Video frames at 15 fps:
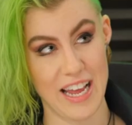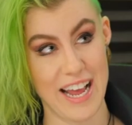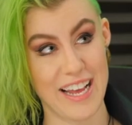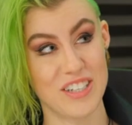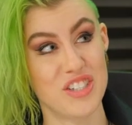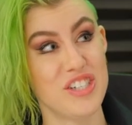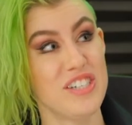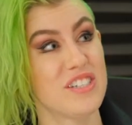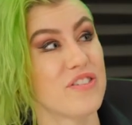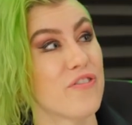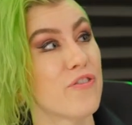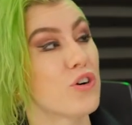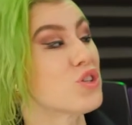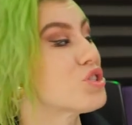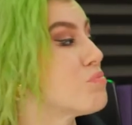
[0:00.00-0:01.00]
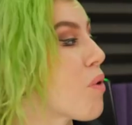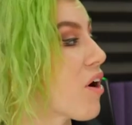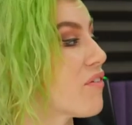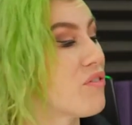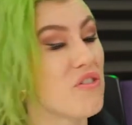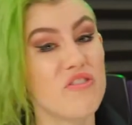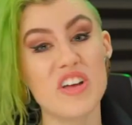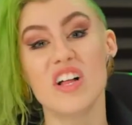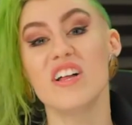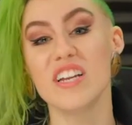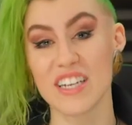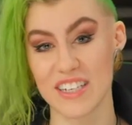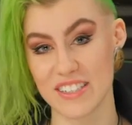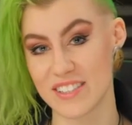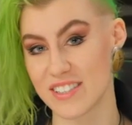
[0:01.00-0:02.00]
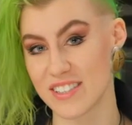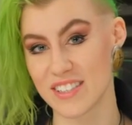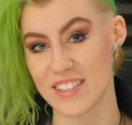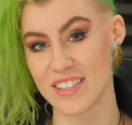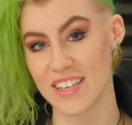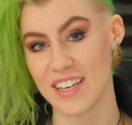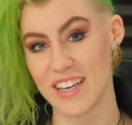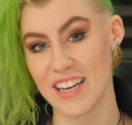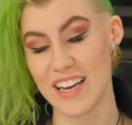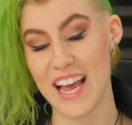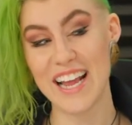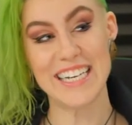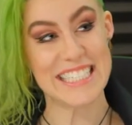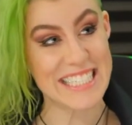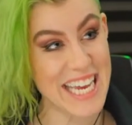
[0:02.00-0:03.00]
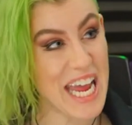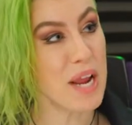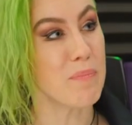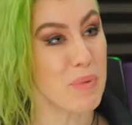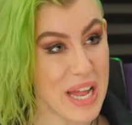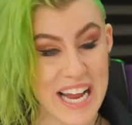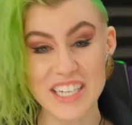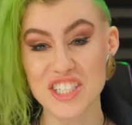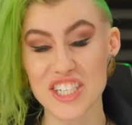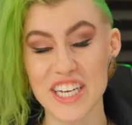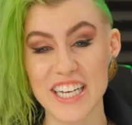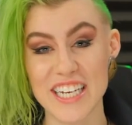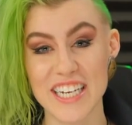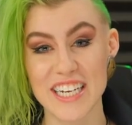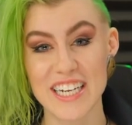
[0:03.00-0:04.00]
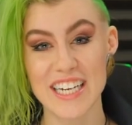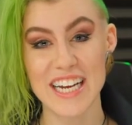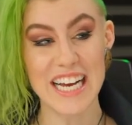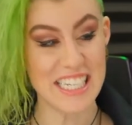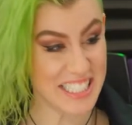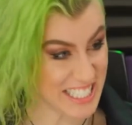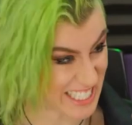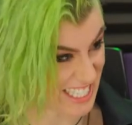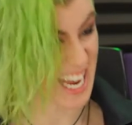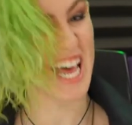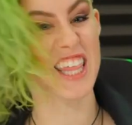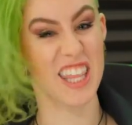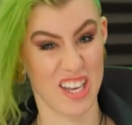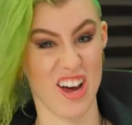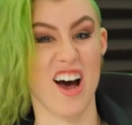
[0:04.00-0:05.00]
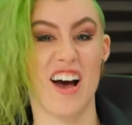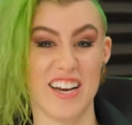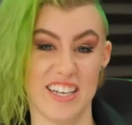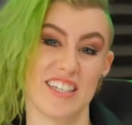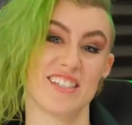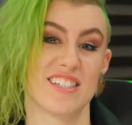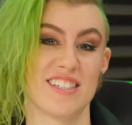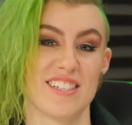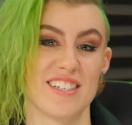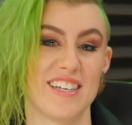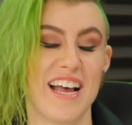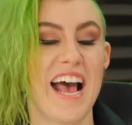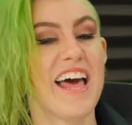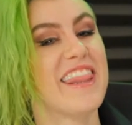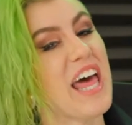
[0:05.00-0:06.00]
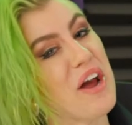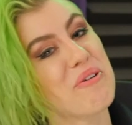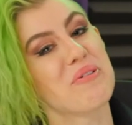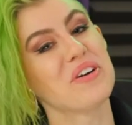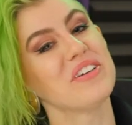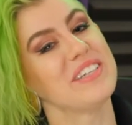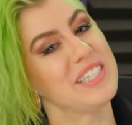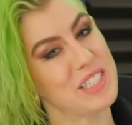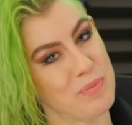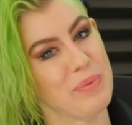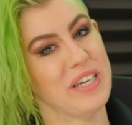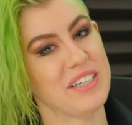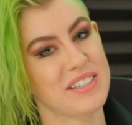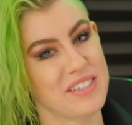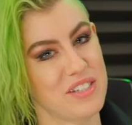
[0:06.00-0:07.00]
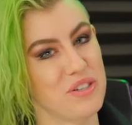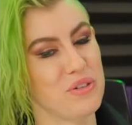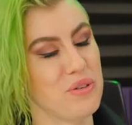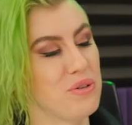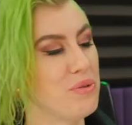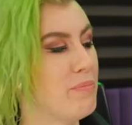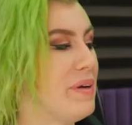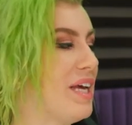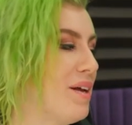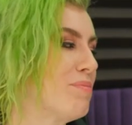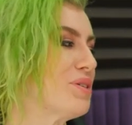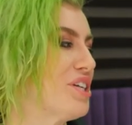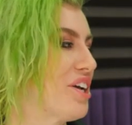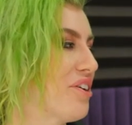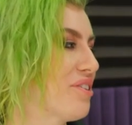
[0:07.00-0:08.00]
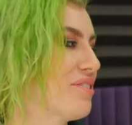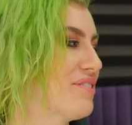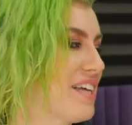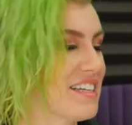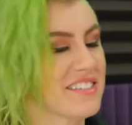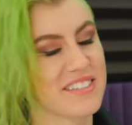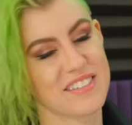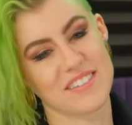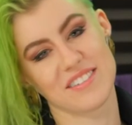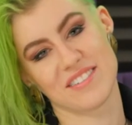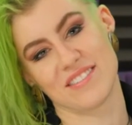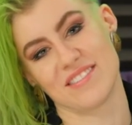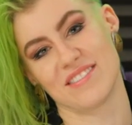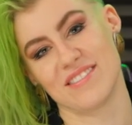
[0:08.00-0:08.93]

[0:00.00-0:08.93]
and she's the first Marvel villainess, and it's Cate Blanchett as a death goddess. That really speaks to me in particular. That's